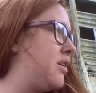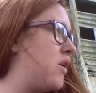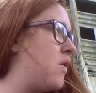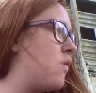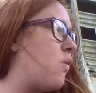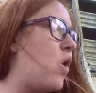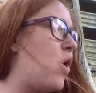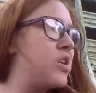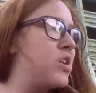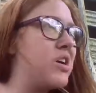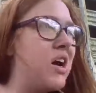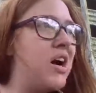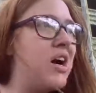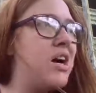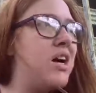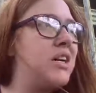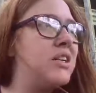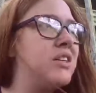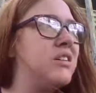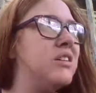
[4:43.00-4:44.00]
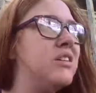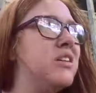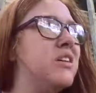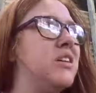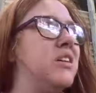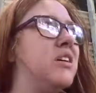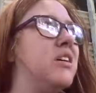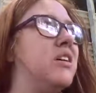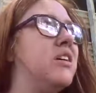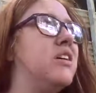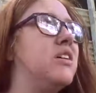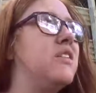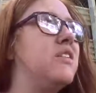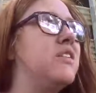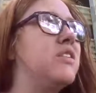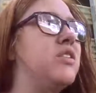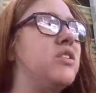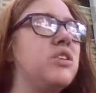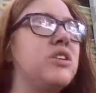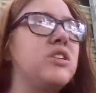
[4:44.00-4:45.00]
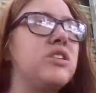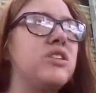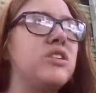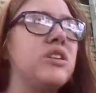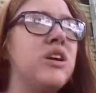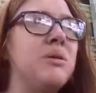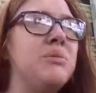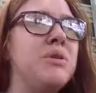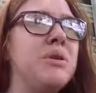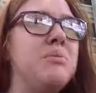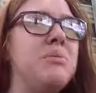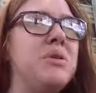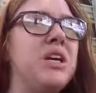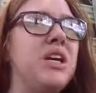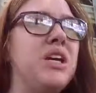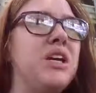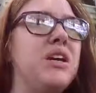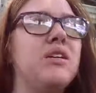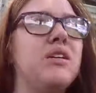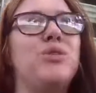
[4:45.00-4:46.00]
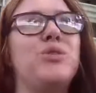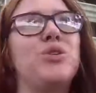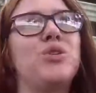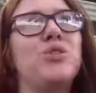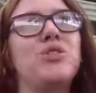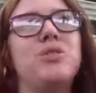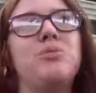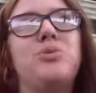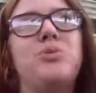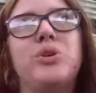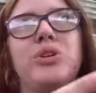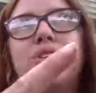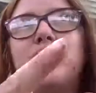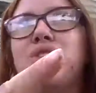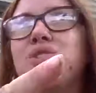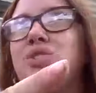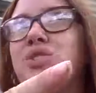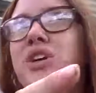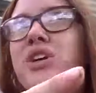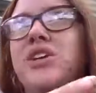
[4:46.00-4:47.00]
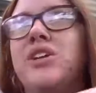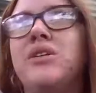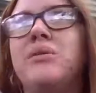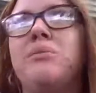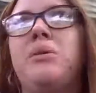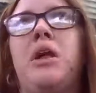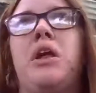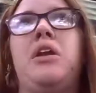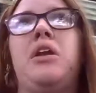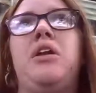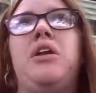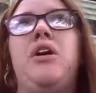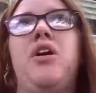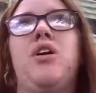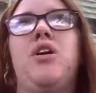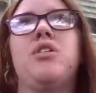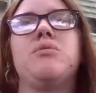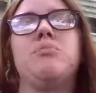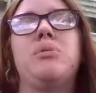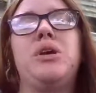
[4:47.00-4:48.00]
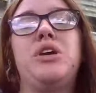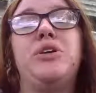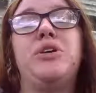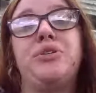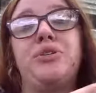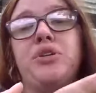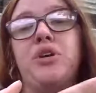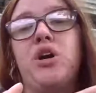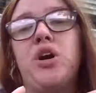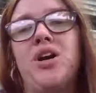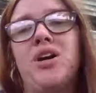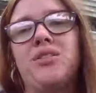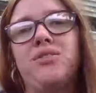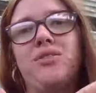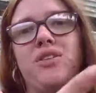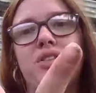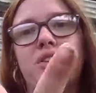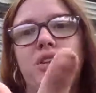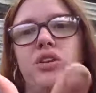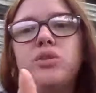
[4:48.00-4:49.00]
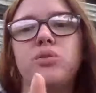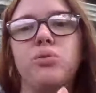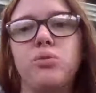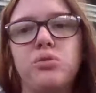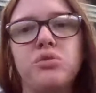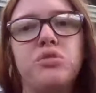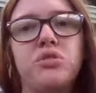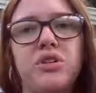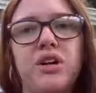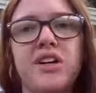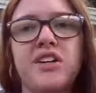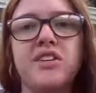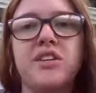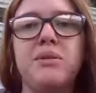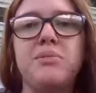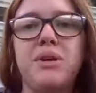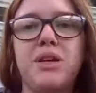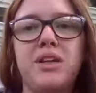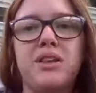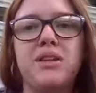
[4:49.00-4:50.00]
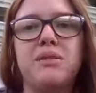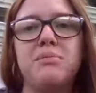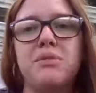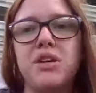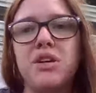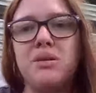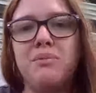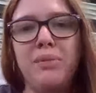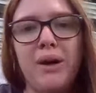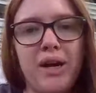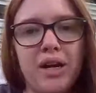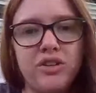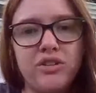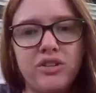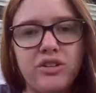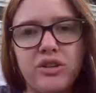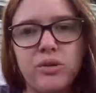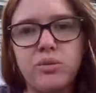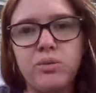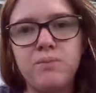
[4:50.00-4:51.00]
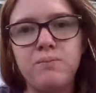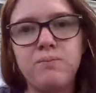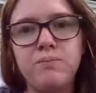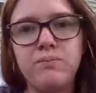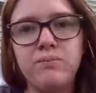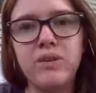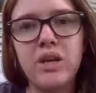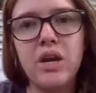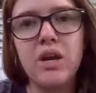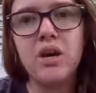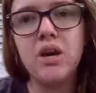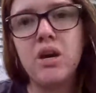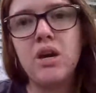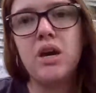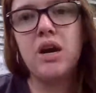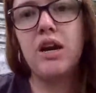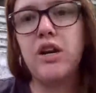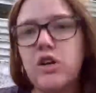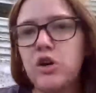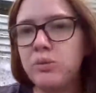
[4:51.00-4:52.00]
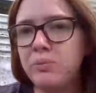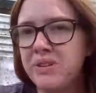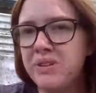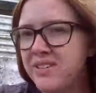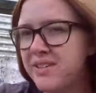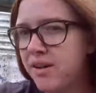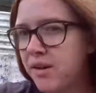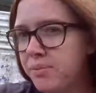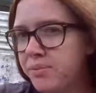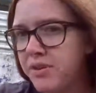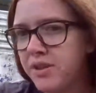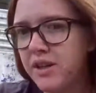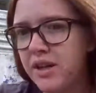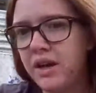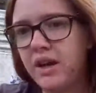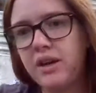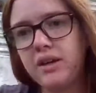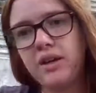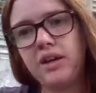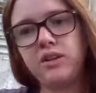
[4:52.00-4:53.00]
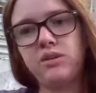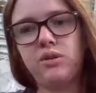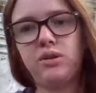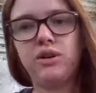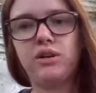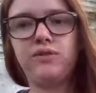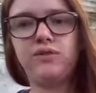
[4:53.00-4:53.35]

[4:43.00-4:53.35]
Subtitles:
walk on, and they'll either come to me or someone will get distracted and meander off, and then you'll correct them and get them to come back to you. I hope this helps a lot. I know a